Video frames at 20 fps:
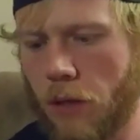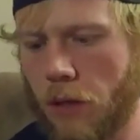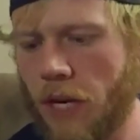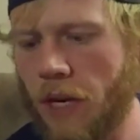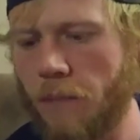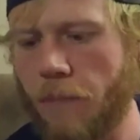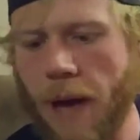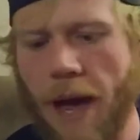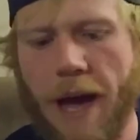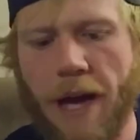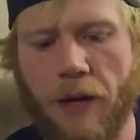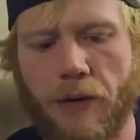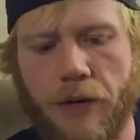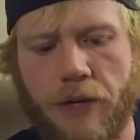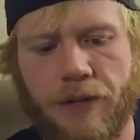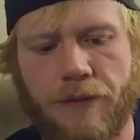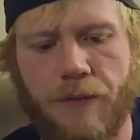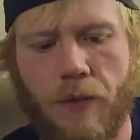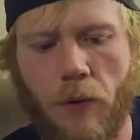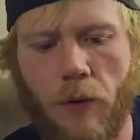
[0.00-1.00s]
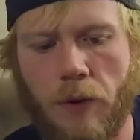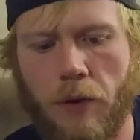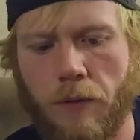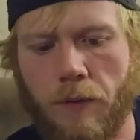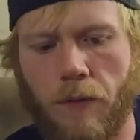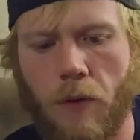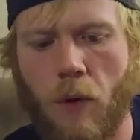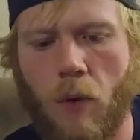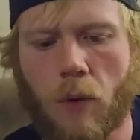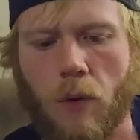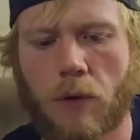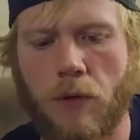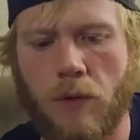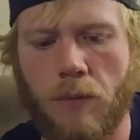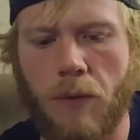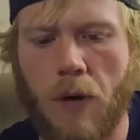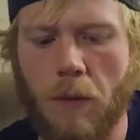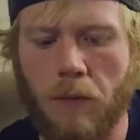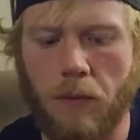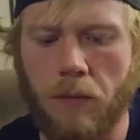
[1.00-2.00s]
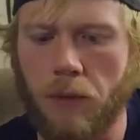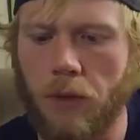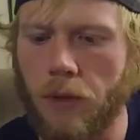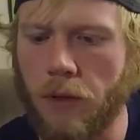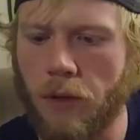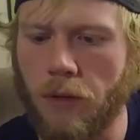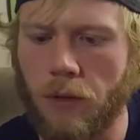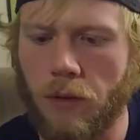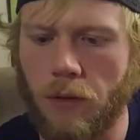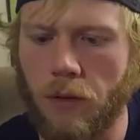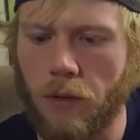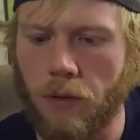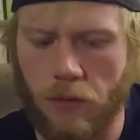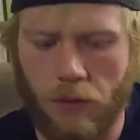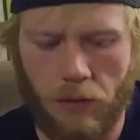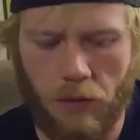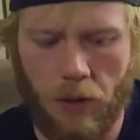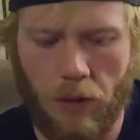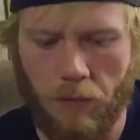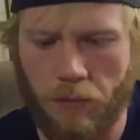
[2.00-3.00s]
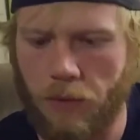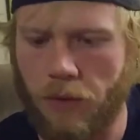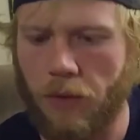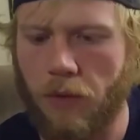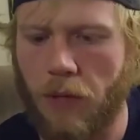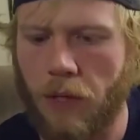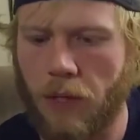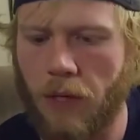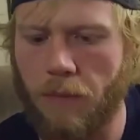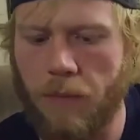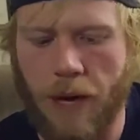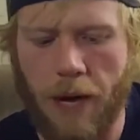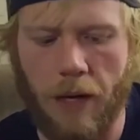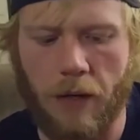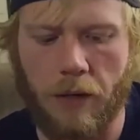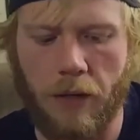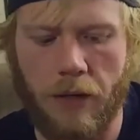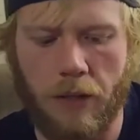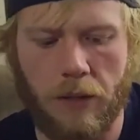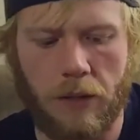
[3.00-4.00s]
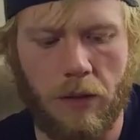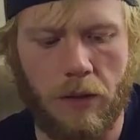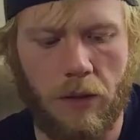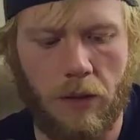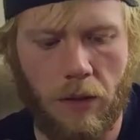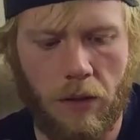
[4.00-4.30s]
Need batteries for it, of course, probably. Yep, I need batteries.